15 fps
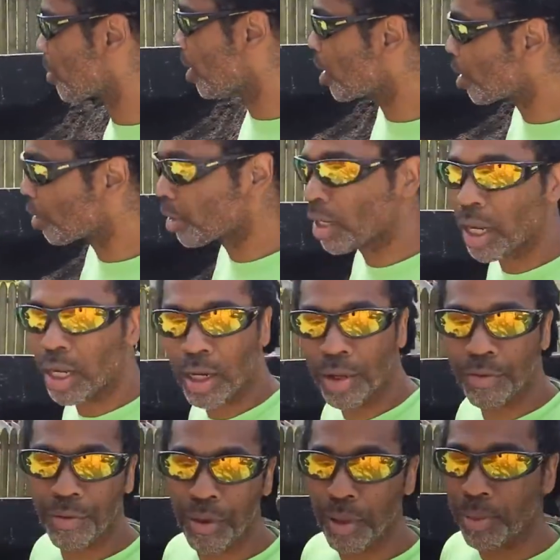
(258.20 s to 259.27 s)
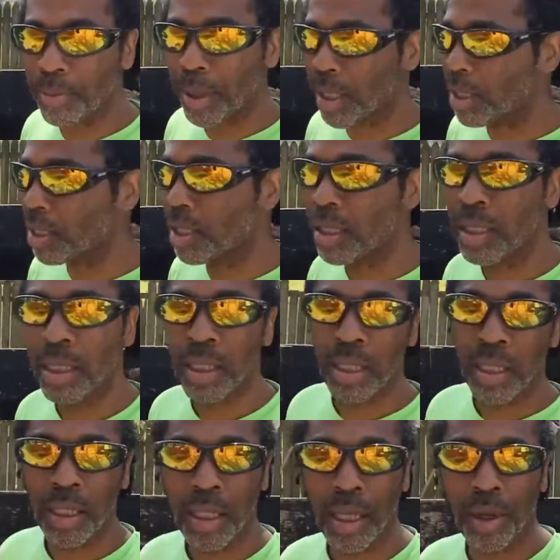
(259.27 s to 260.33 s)
hill and not enough room, but
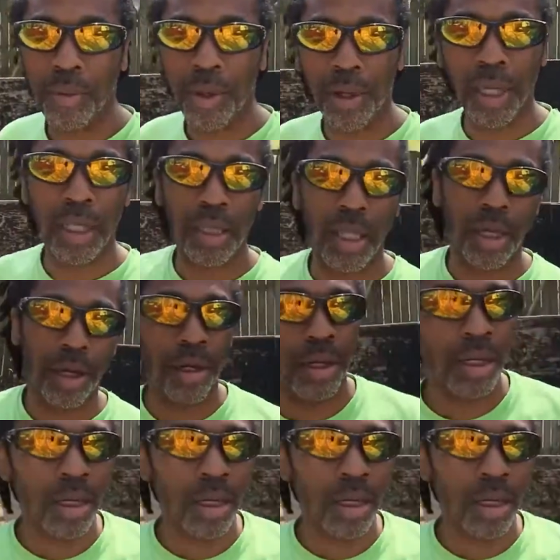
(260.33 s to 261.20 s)
yeah, we'll get there.